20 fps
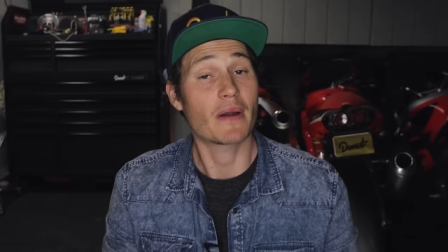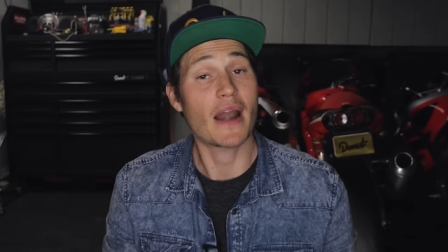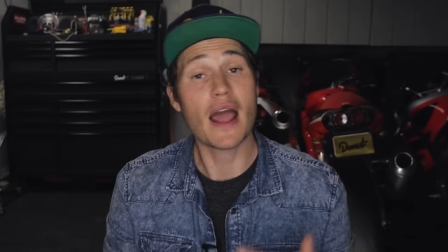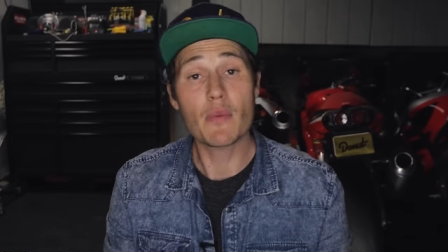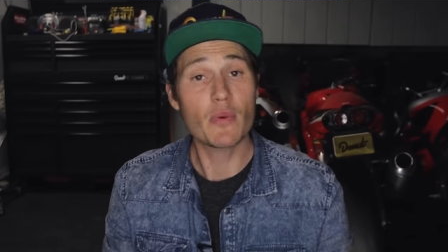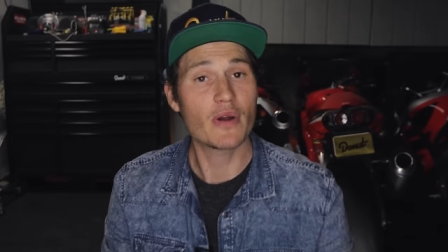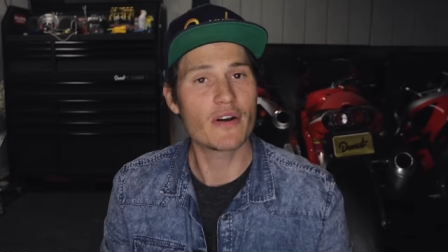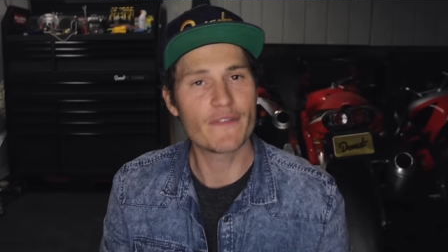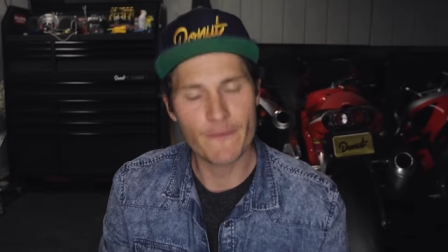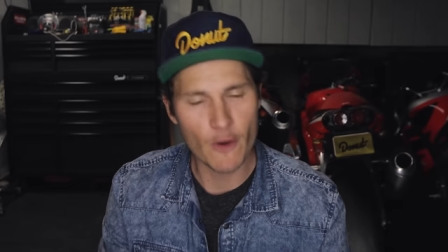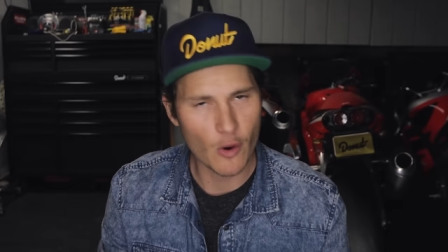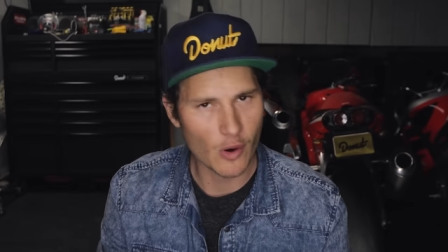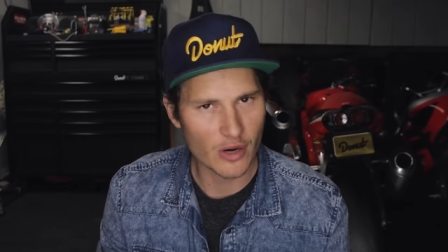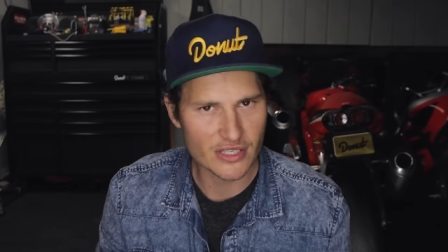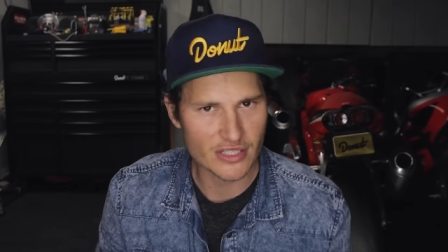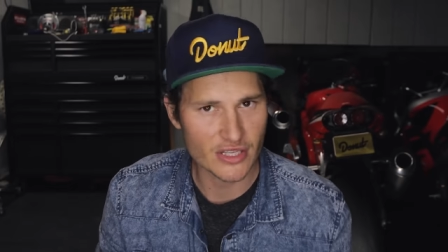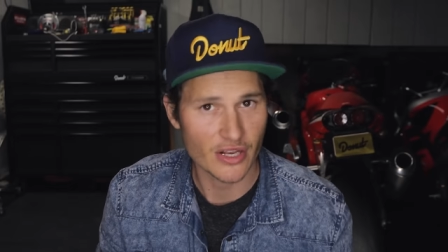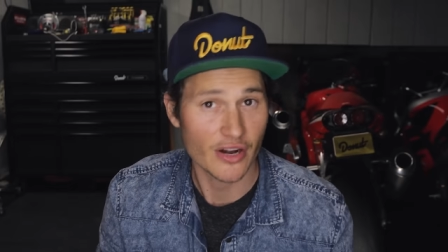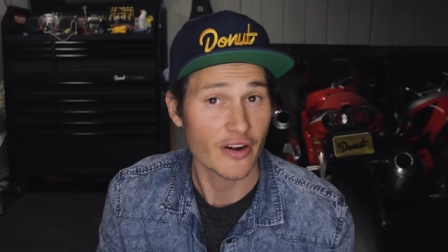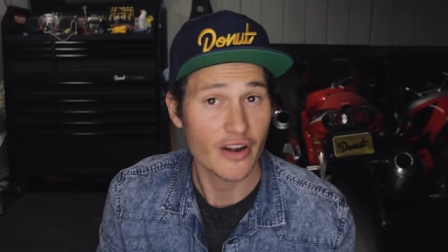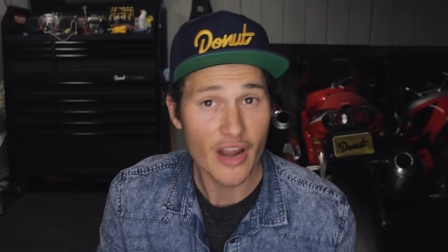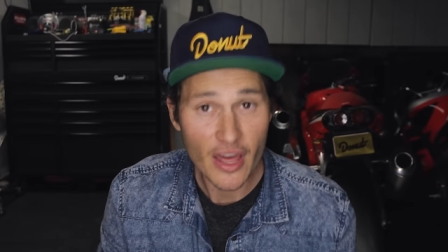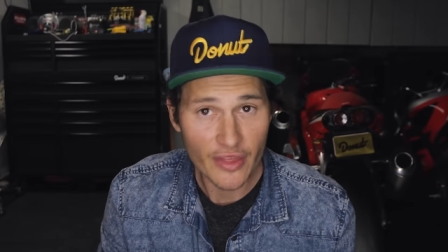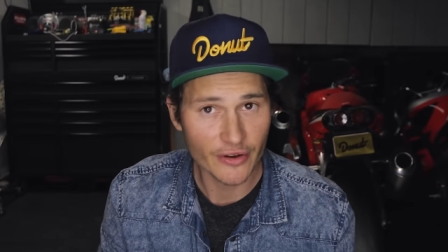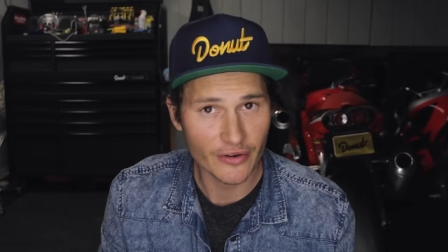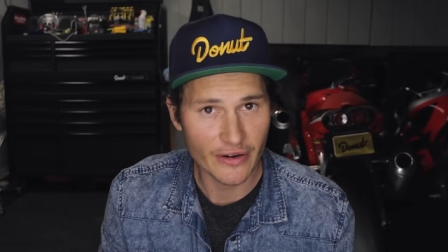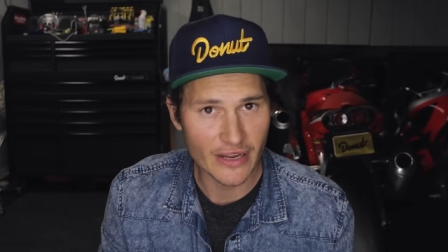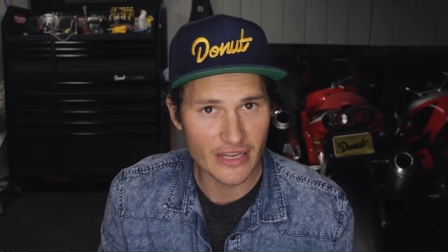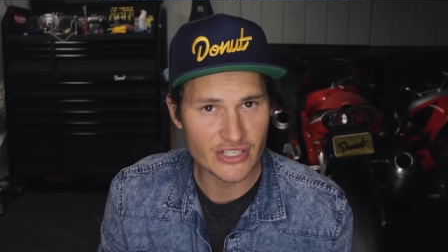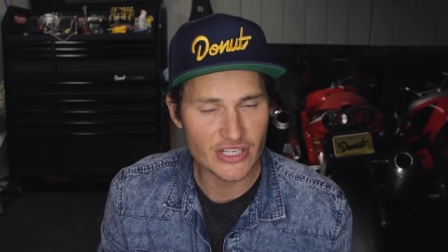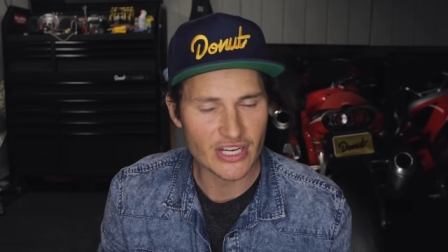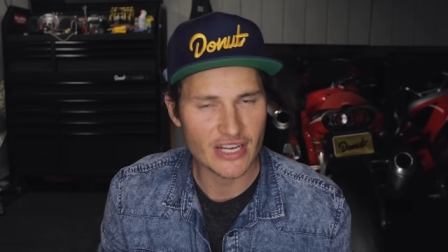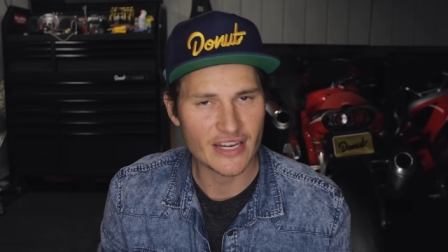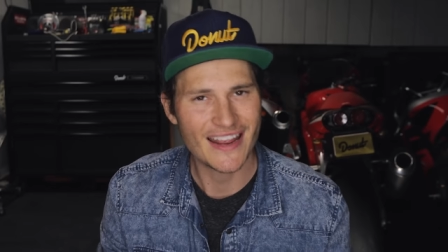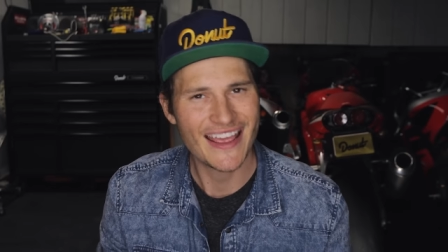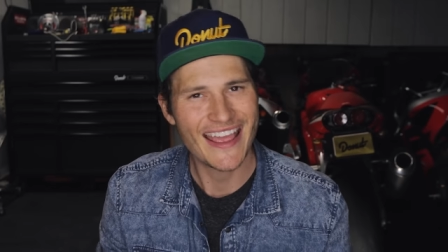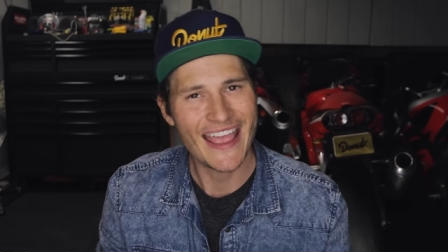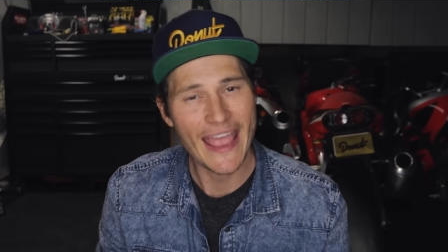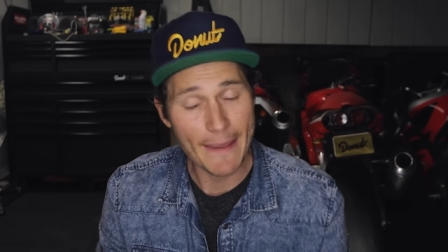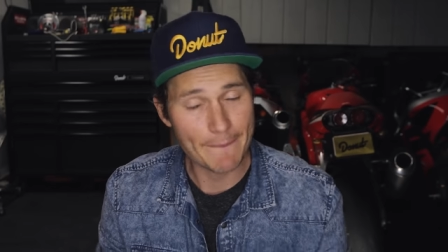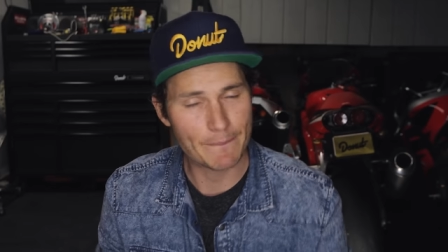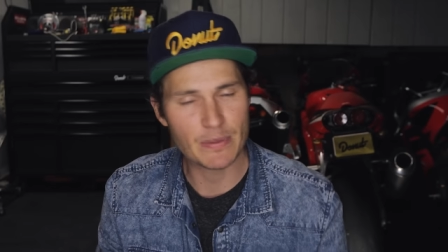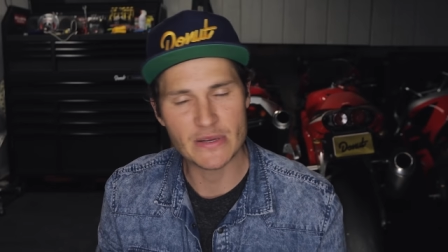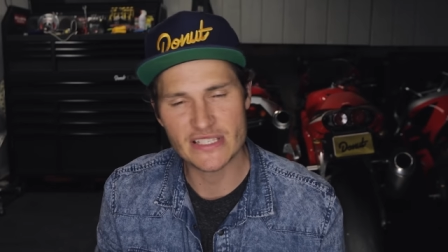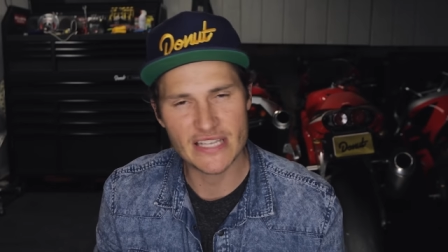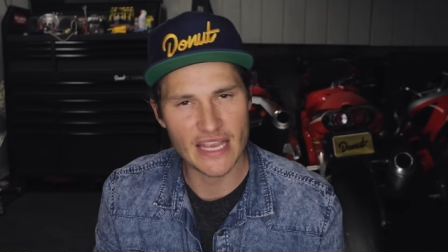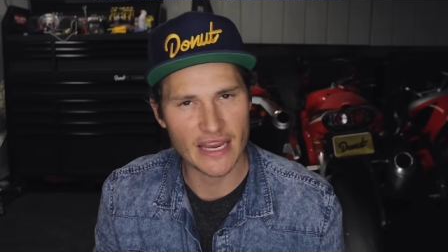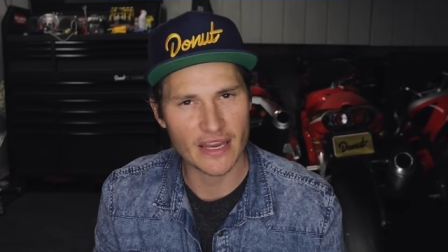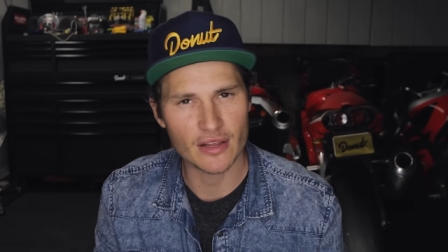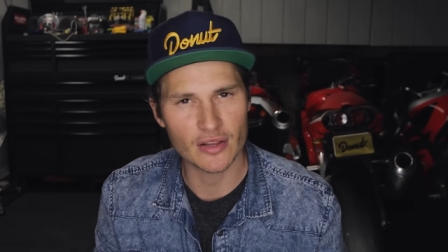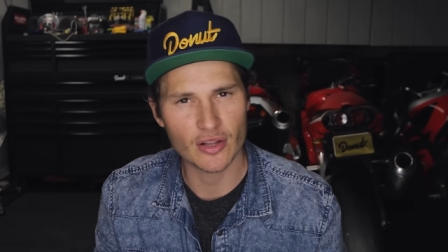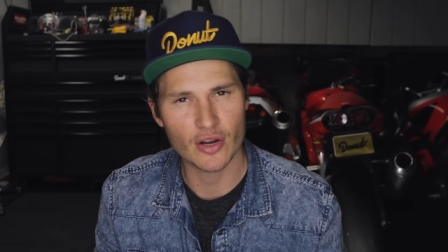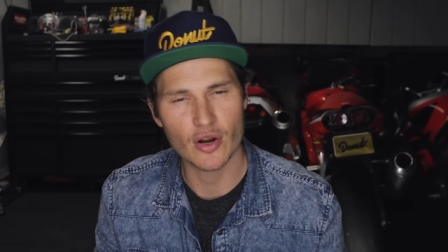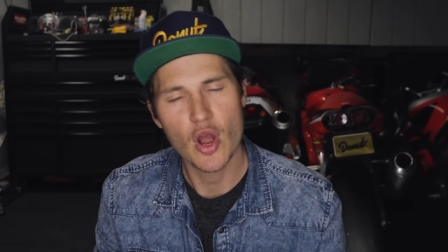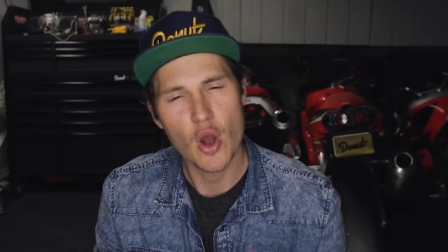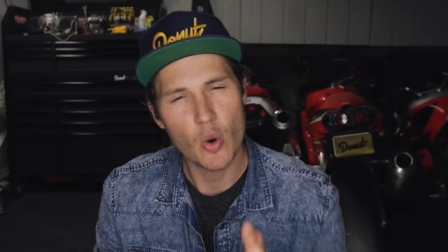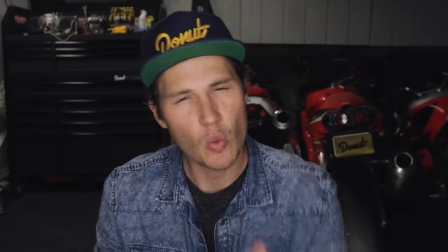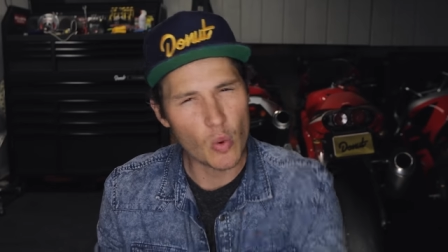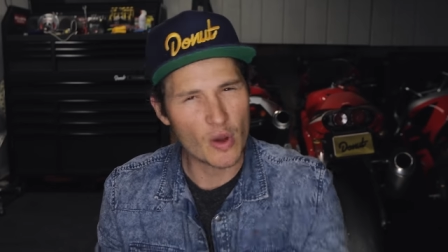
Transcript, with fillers: But I want to focus on another engine in particular,